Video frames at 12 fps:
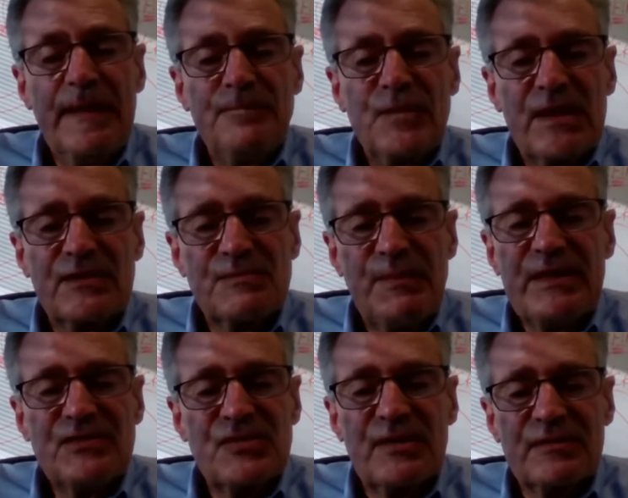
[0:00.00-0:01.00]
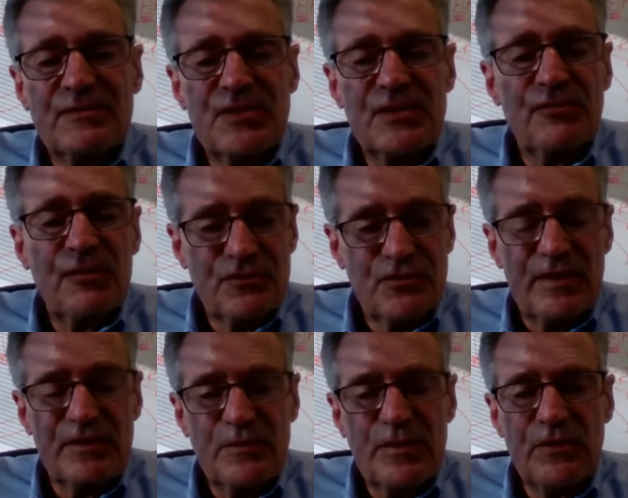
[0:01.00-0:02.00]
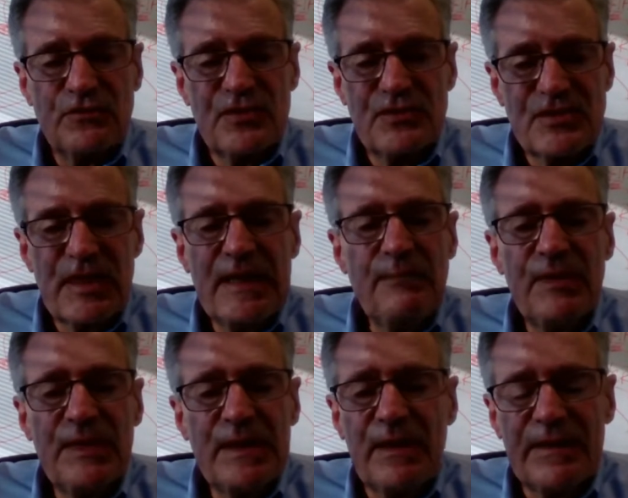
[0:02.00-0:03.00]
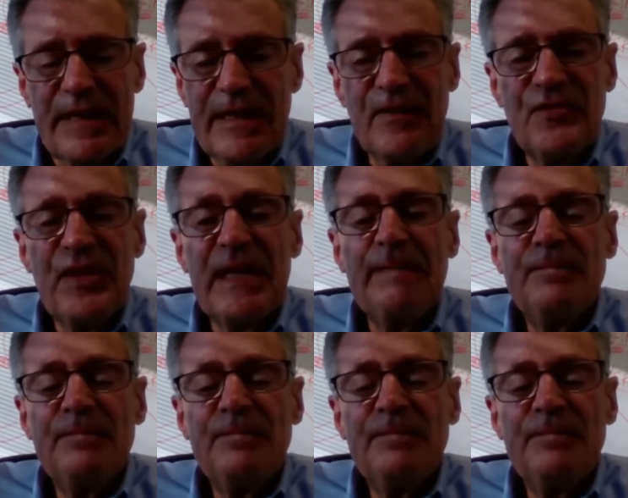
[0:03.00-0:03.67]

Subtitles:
It's based on zero trust. We don't trust anybody on anything